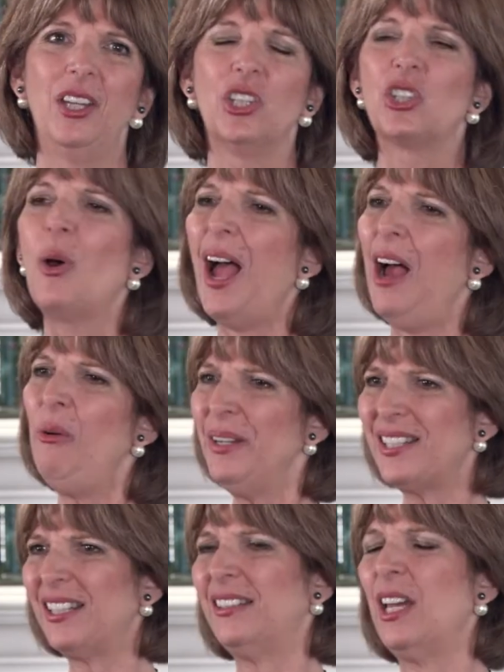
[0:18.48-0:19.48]
So how
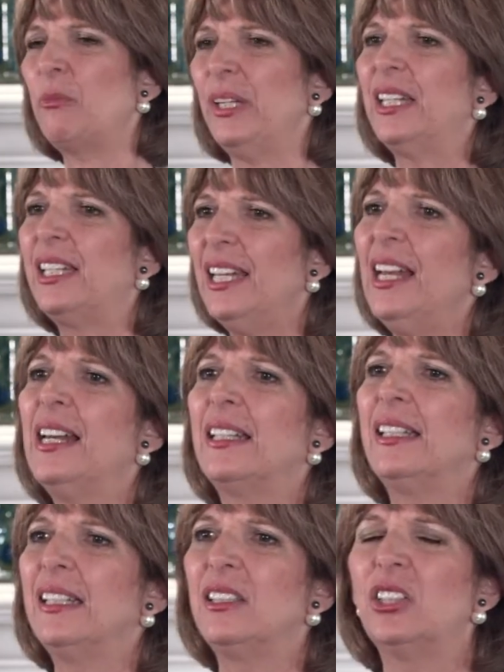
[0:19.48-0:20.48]
is it that we
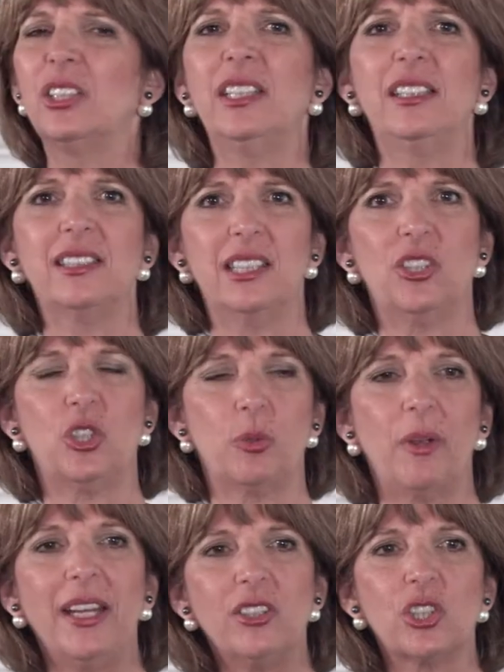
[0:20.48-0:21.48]
get into these
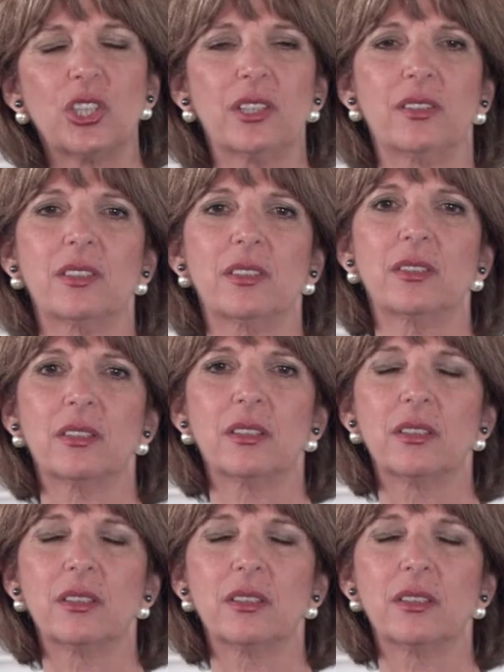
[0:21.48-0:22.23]
situations?